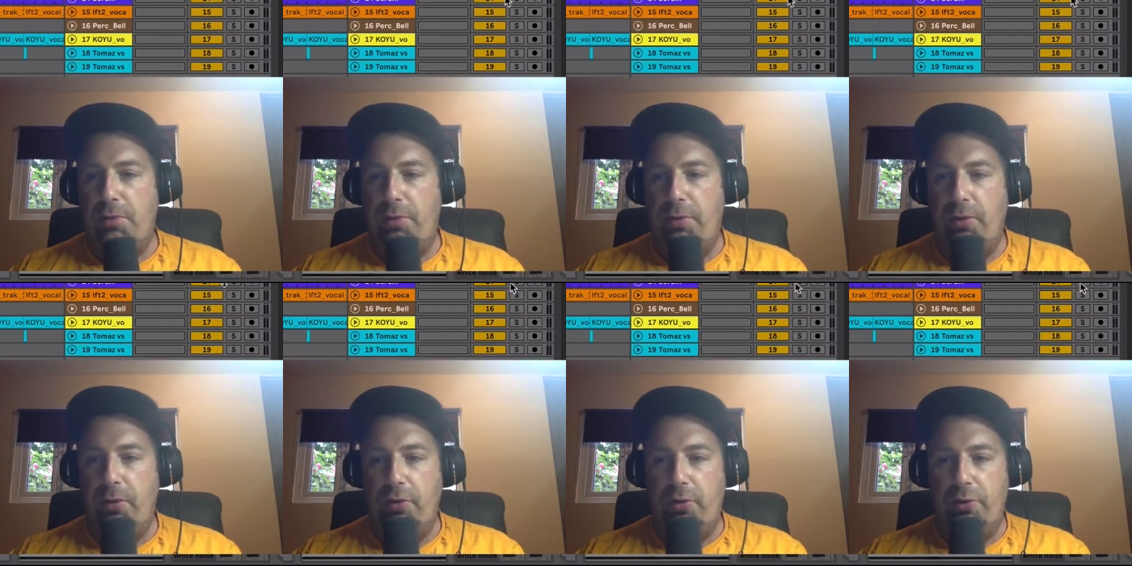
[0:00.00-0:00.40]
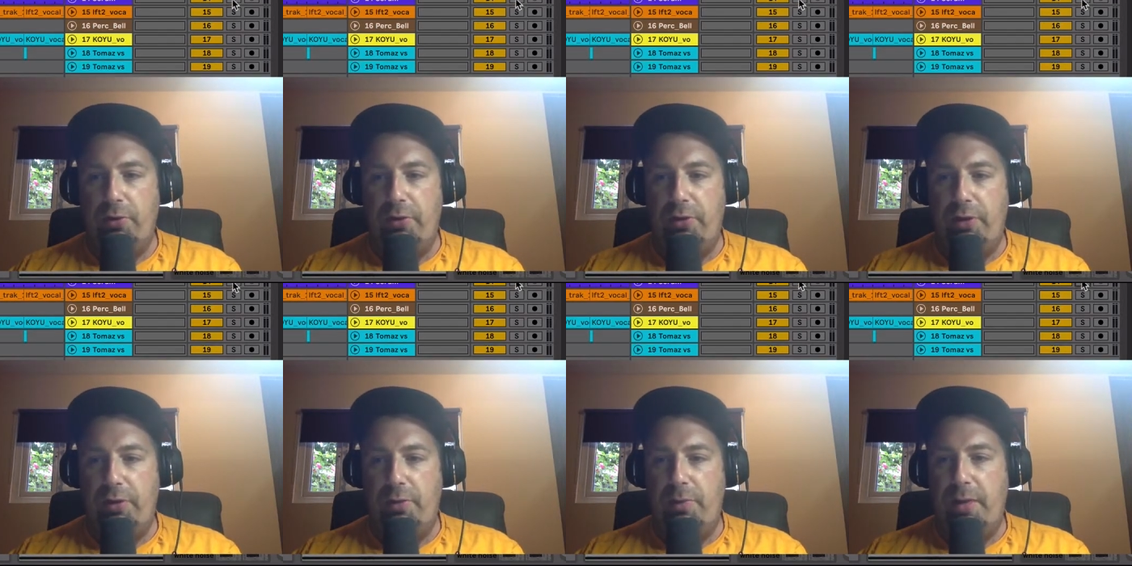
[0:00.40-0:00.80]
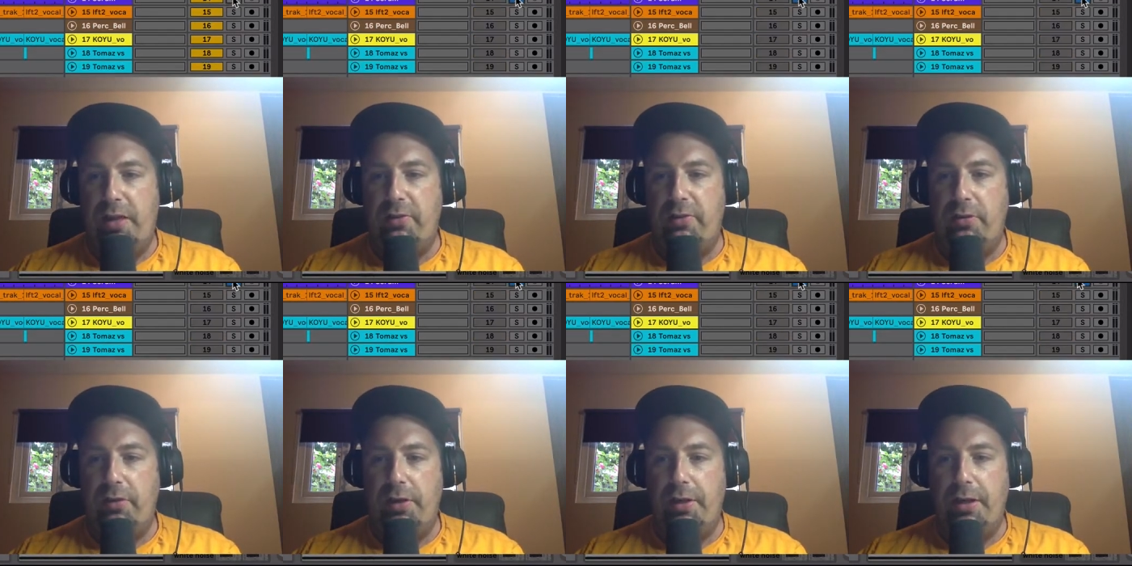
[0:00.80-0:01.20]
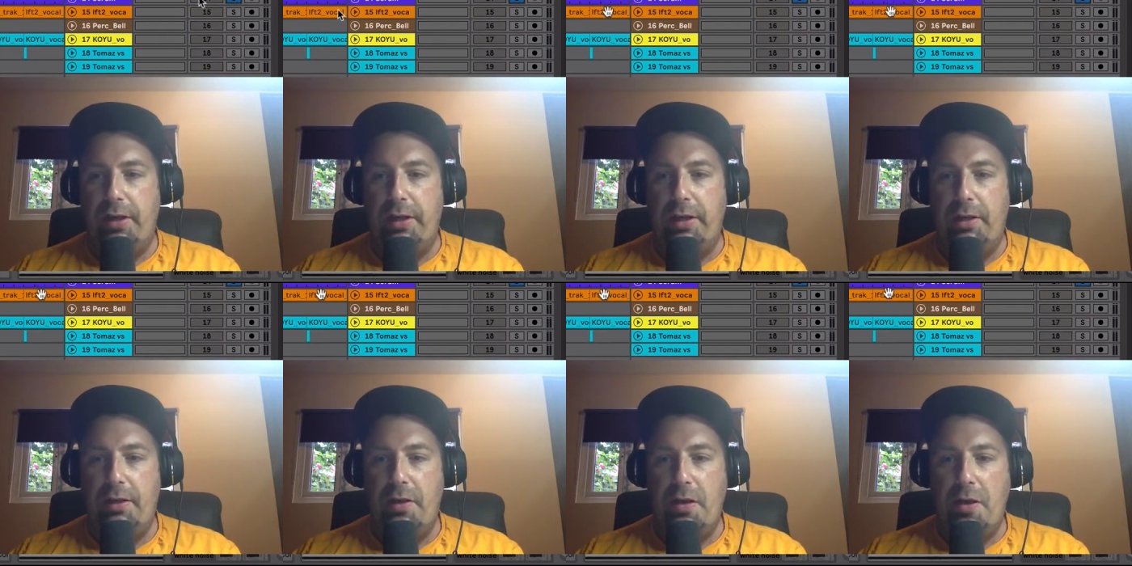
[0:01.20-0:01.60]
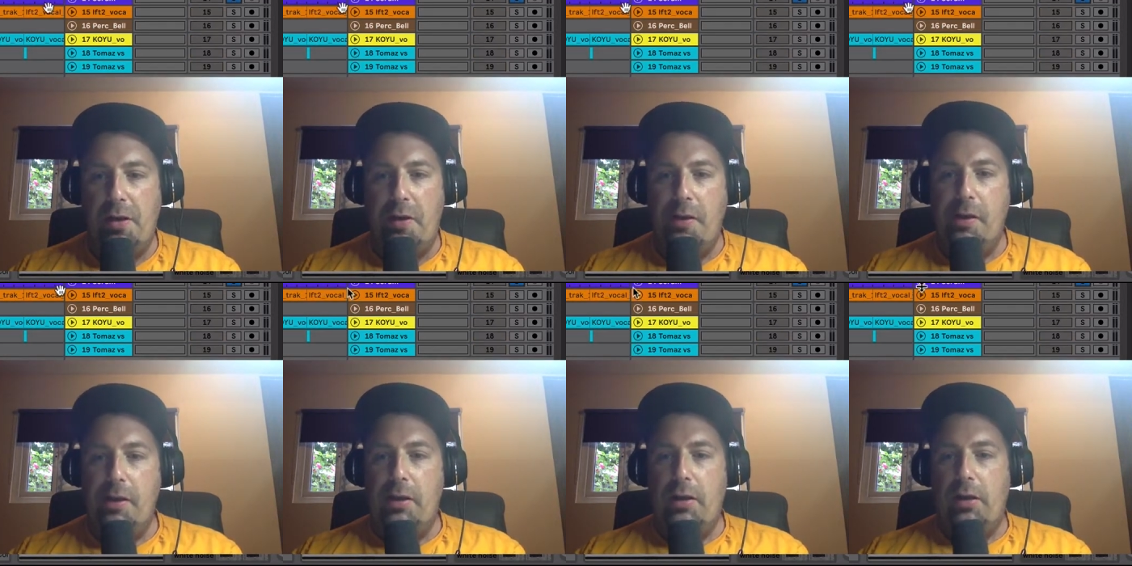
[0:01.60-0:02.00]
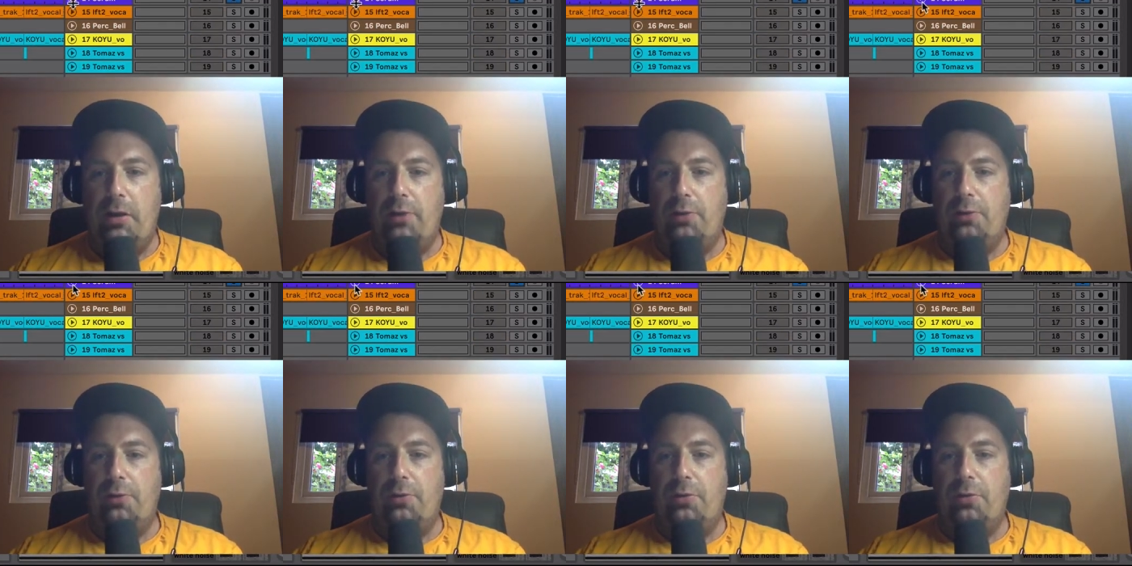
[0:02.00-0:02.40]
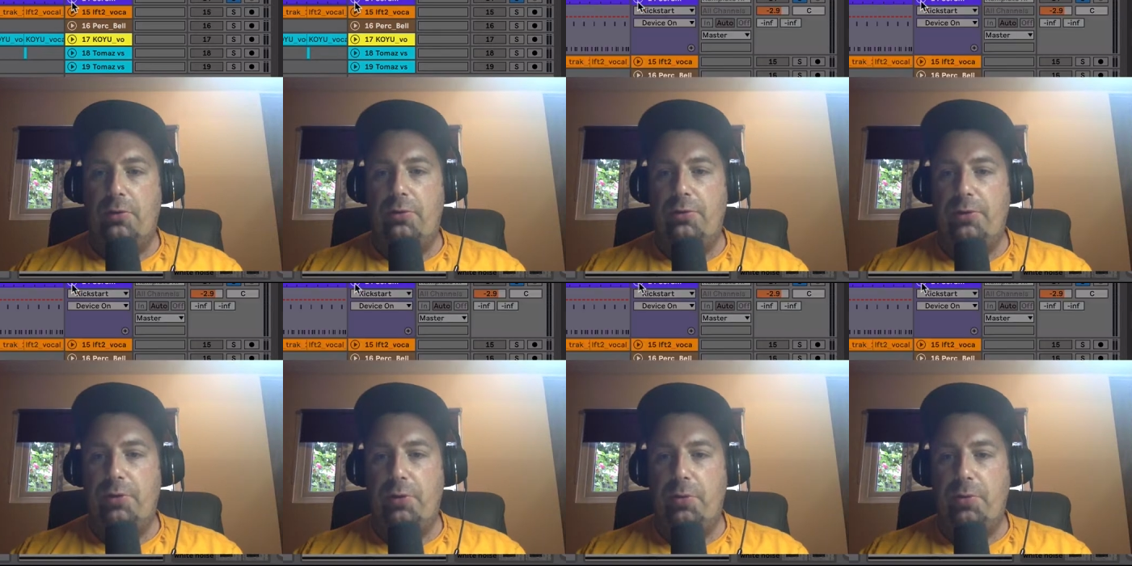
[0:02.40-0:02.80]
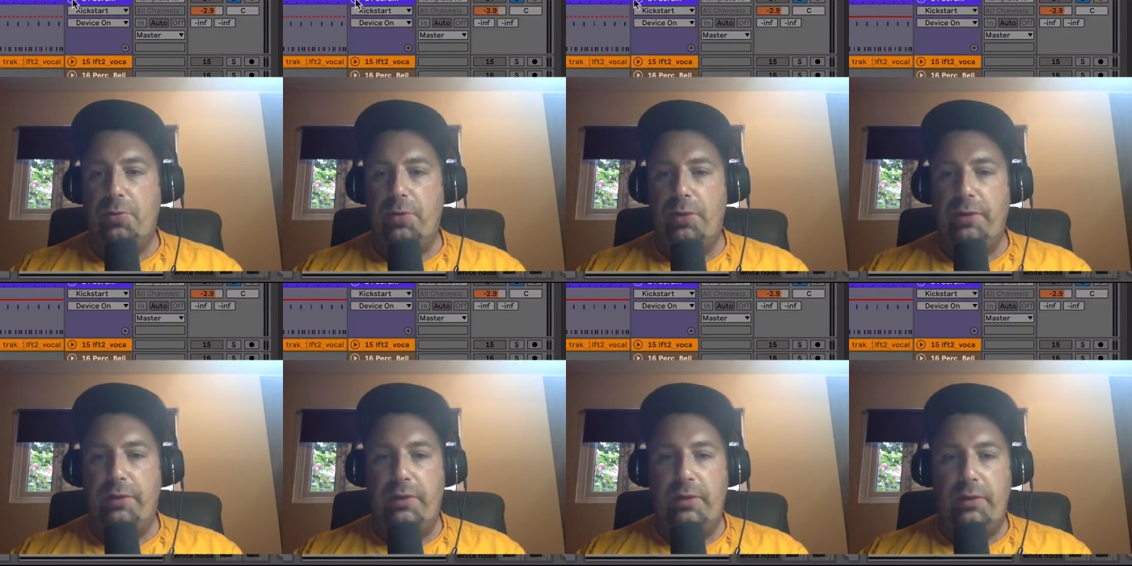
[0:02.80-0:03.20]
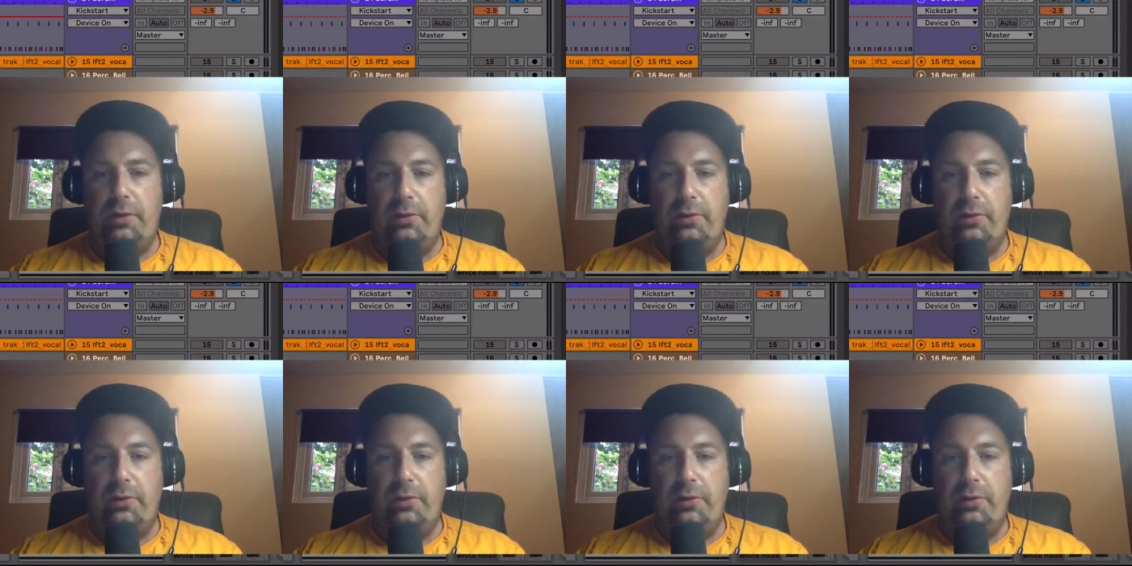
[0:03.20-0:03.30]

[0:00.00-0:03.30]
plus this bass line here. I'll just run through it briefly.